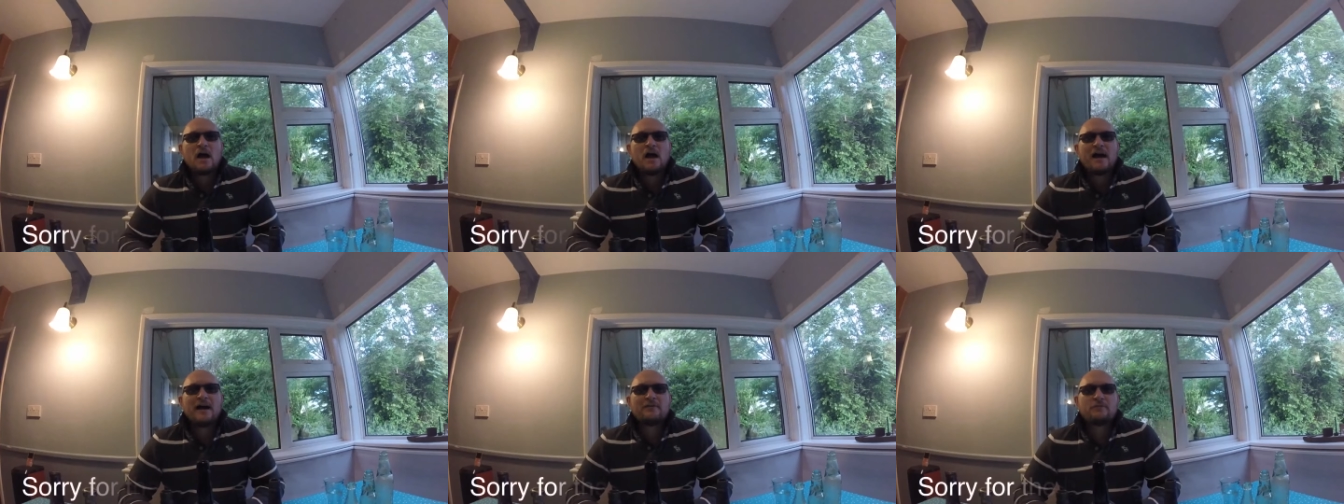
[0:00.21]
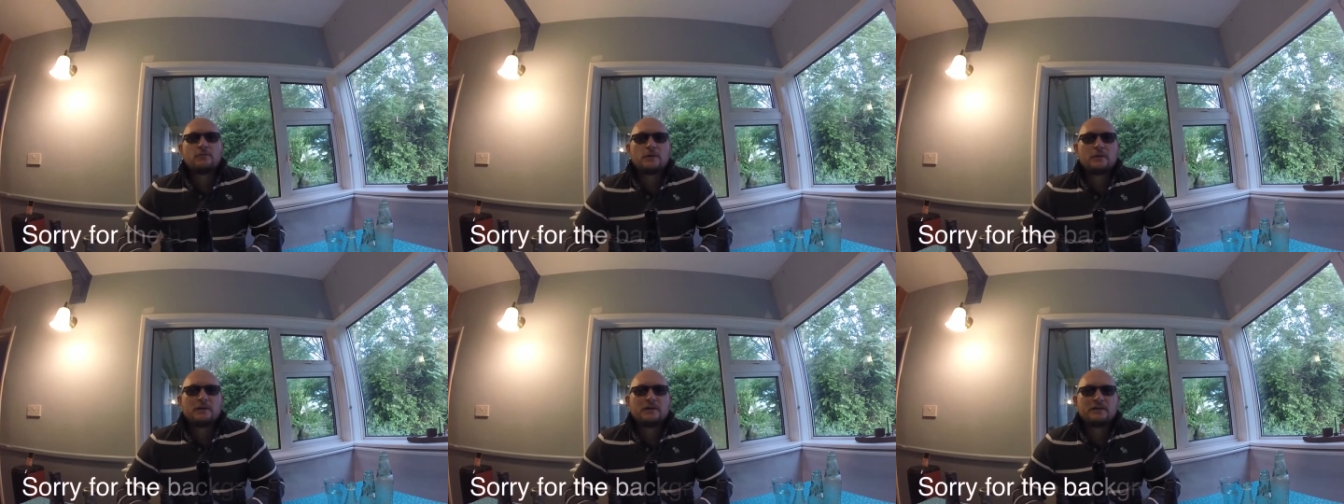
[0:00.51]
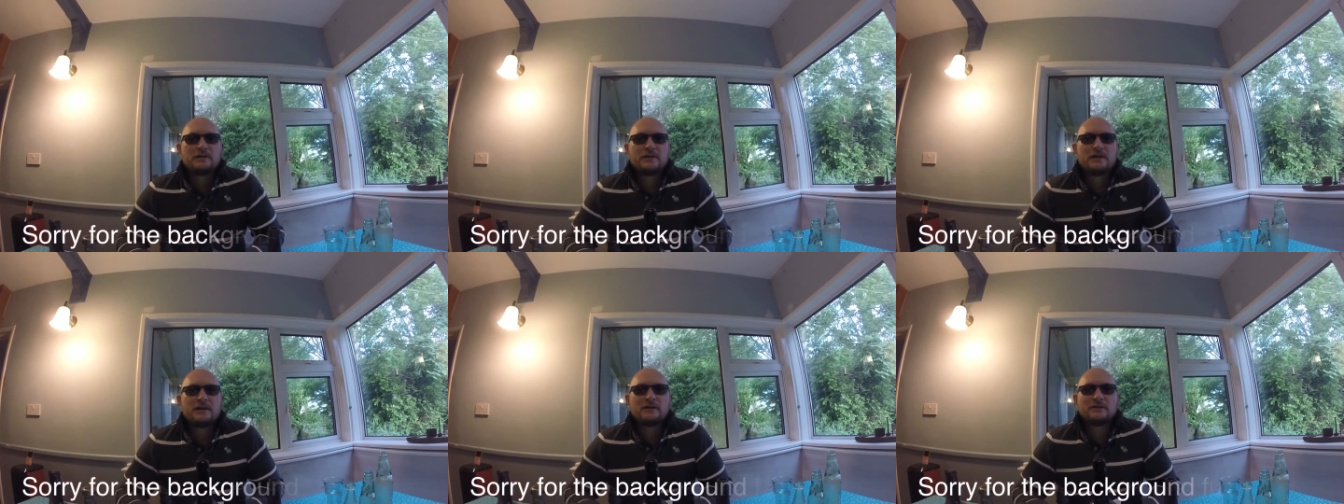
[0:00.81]
Hi
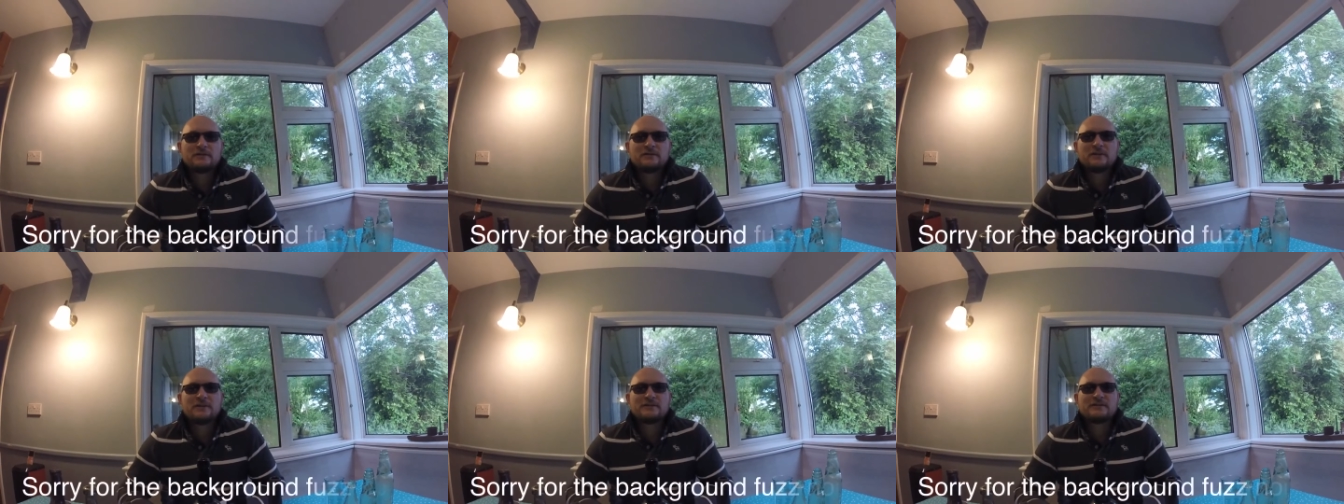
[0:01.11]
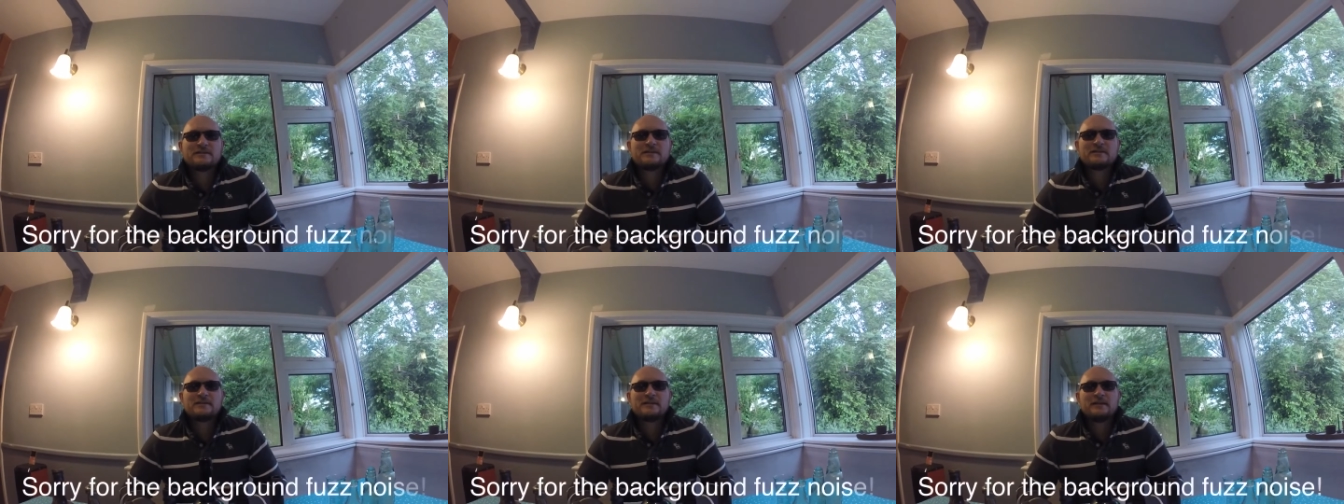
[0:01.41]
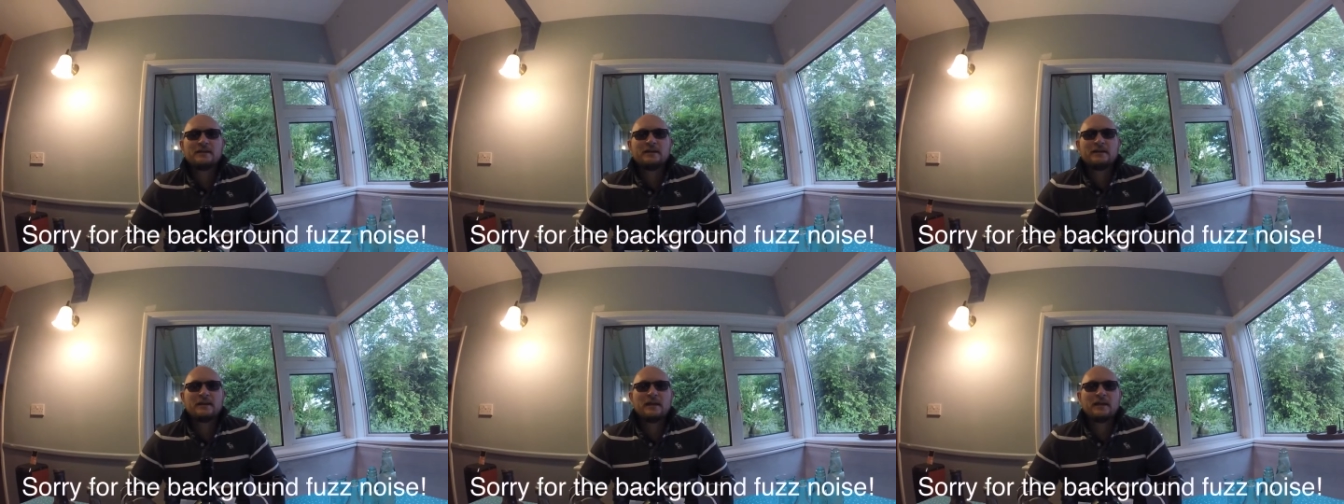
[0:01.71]
everyone, nice to
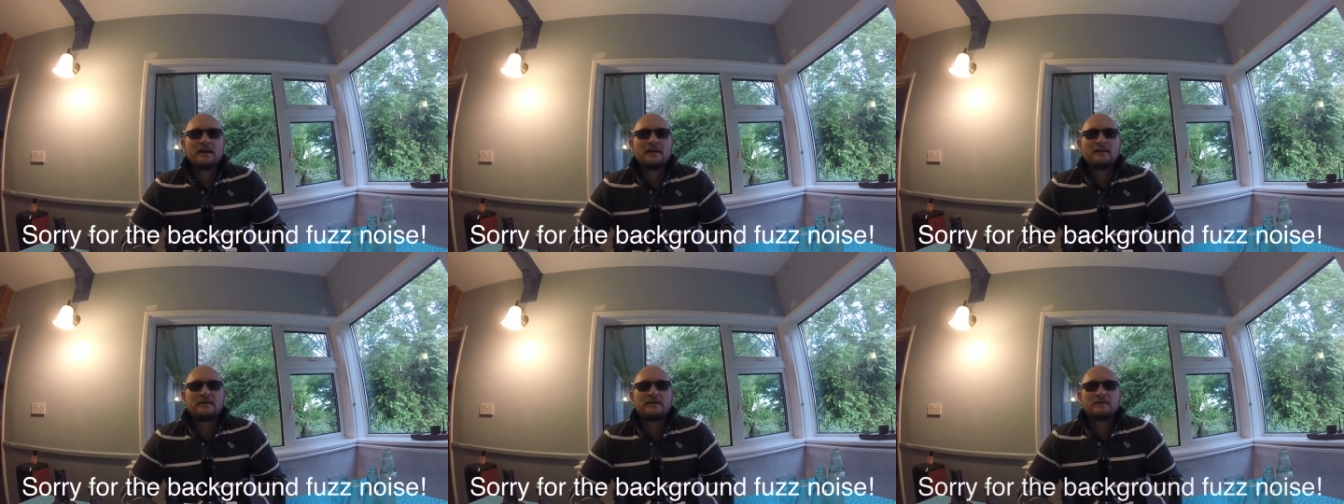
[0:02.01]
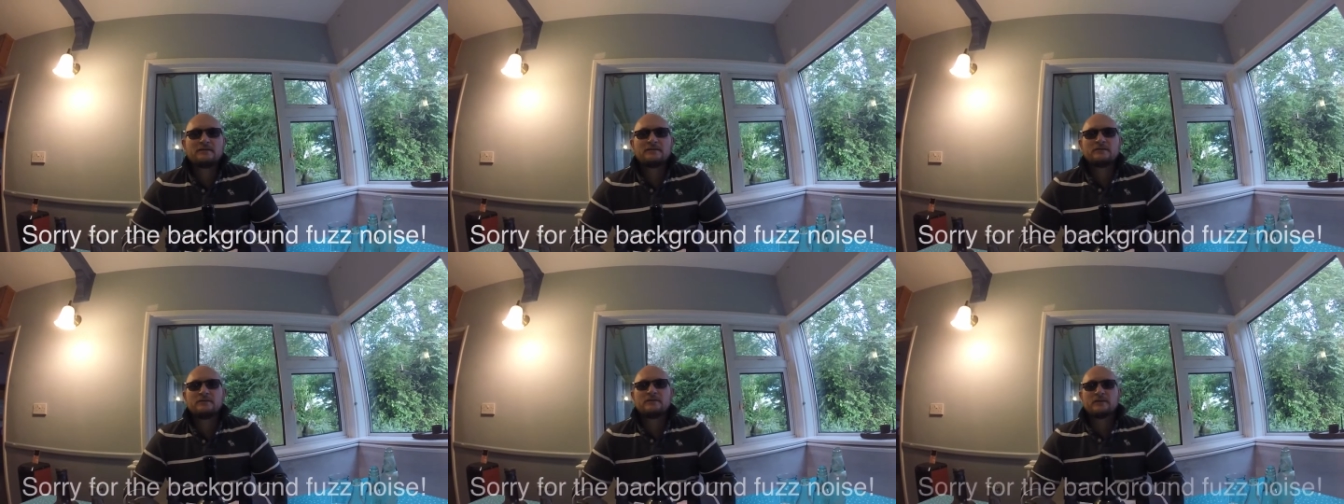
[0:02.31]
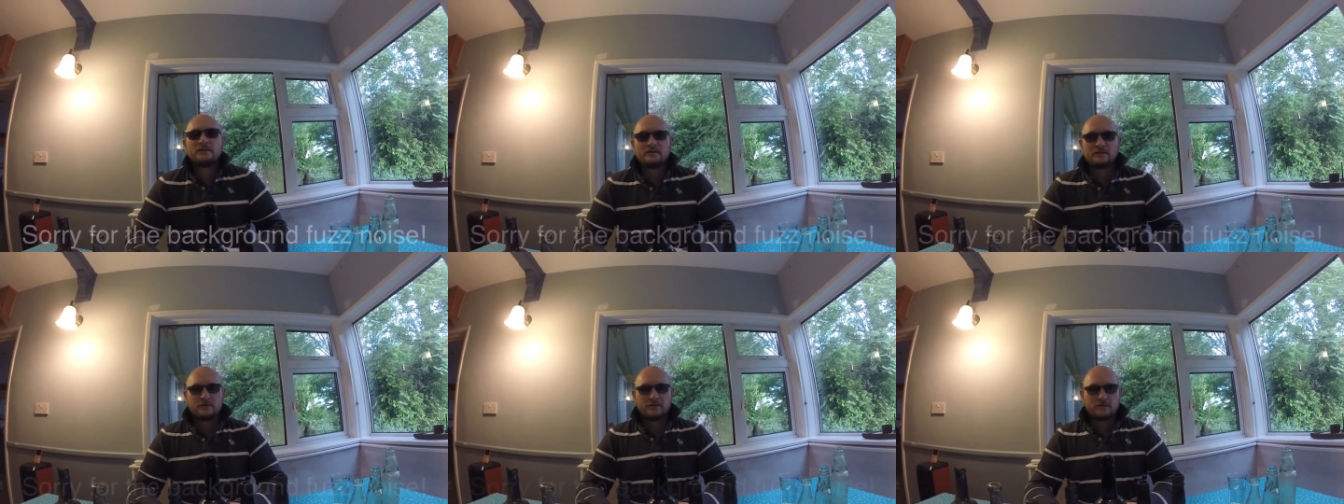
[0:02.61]
see you again. It's
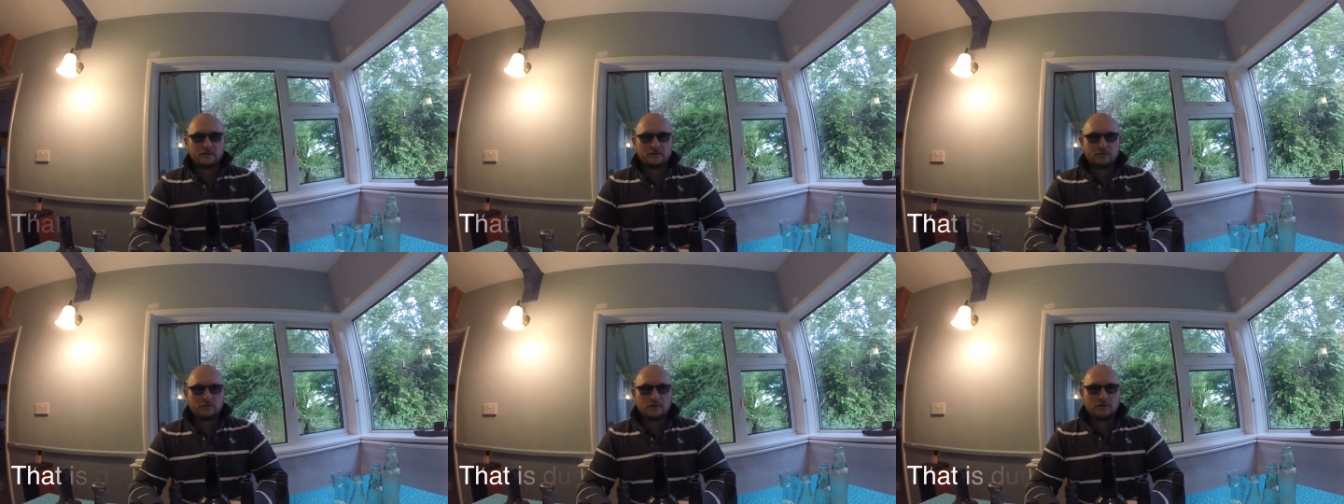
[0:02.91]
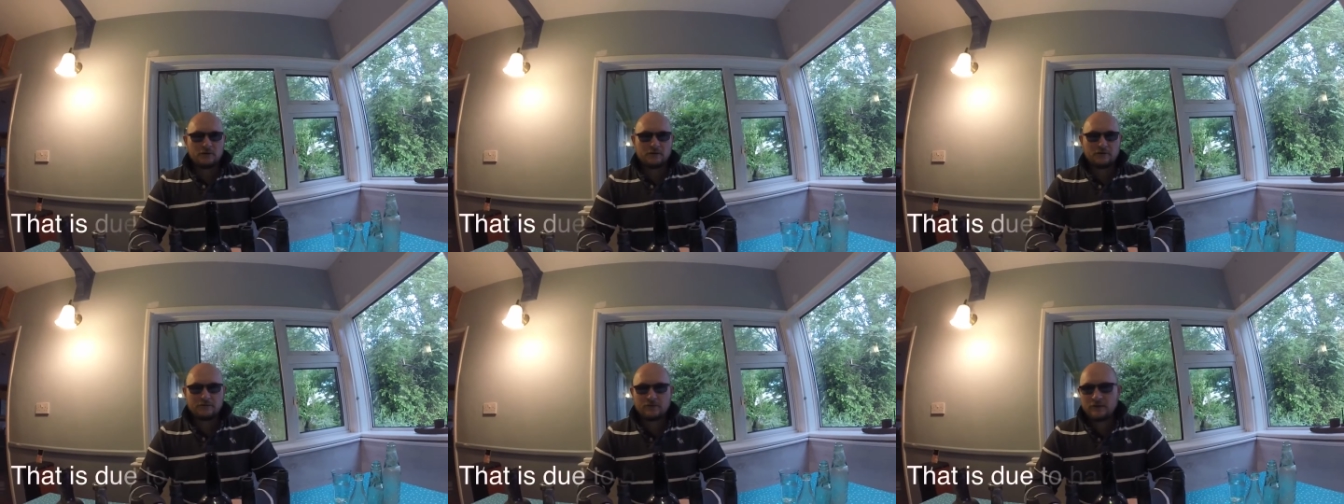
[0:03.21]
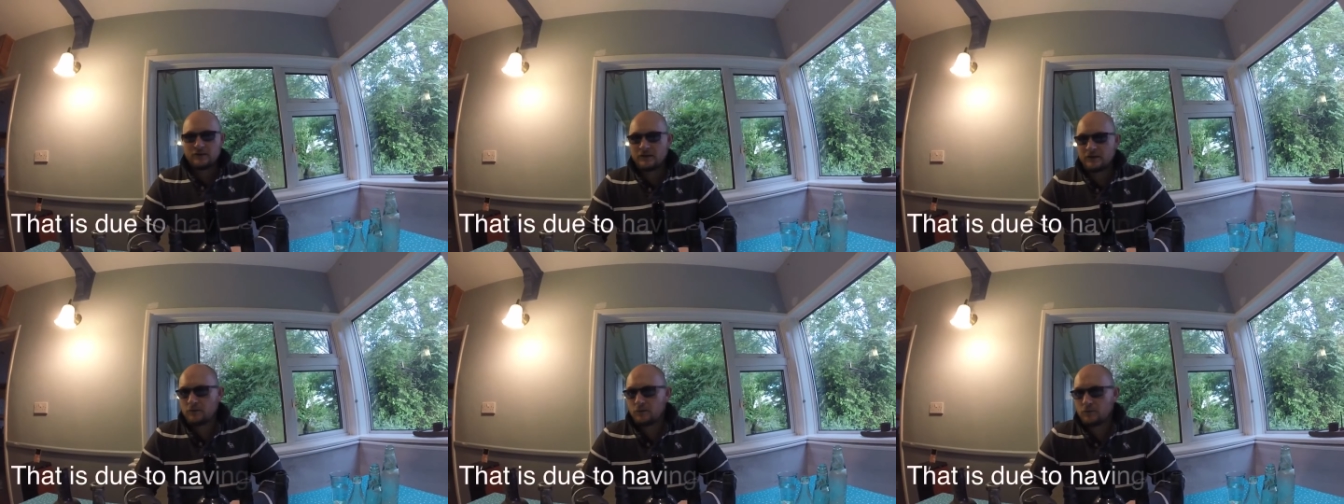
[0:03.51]
nice to do another
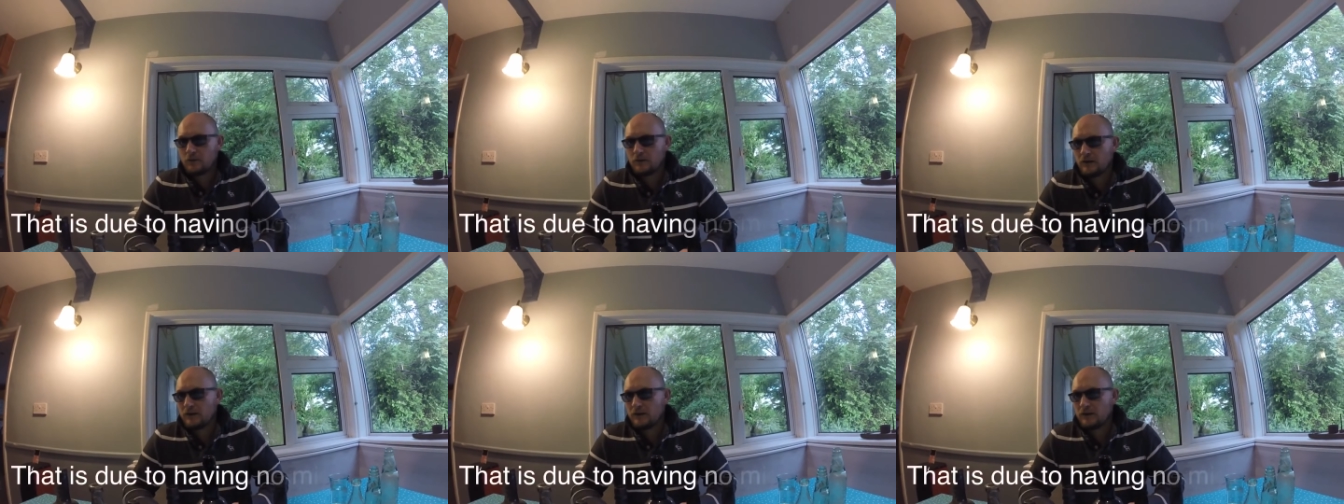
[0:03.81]
video.